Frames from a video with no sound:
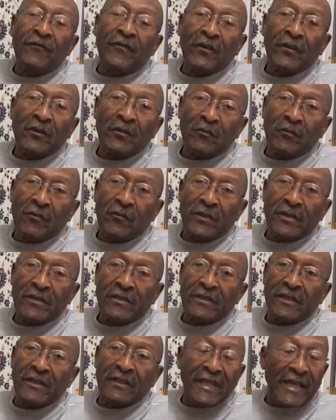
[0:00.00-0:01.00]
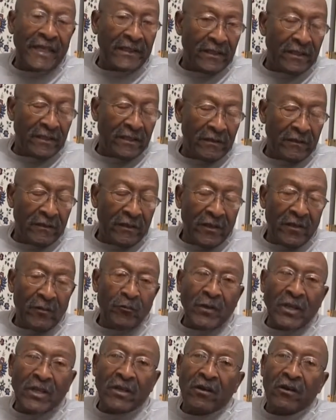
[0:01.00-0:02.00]
Phillip was selected
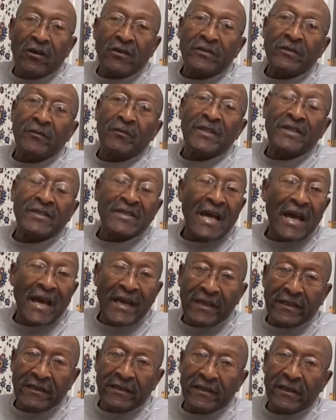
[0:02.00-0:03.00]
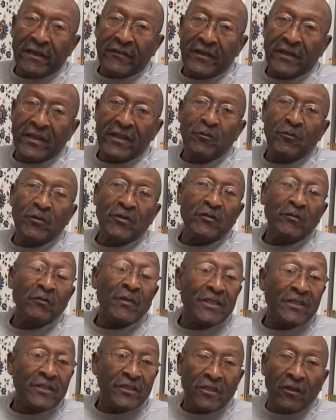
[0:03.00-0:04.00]
because of his height. I think he was
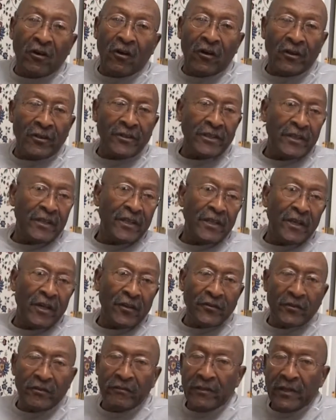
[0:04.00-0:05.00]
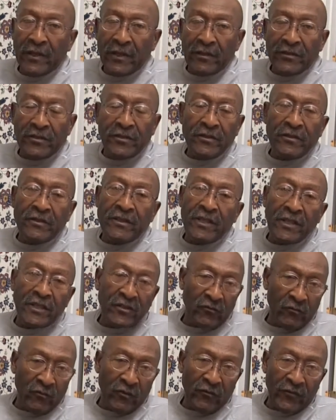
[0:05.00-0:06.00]
much taller than the other
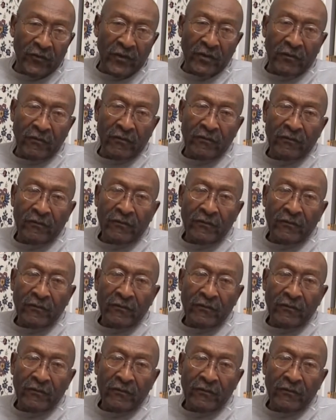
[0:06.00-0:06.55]
kids with him.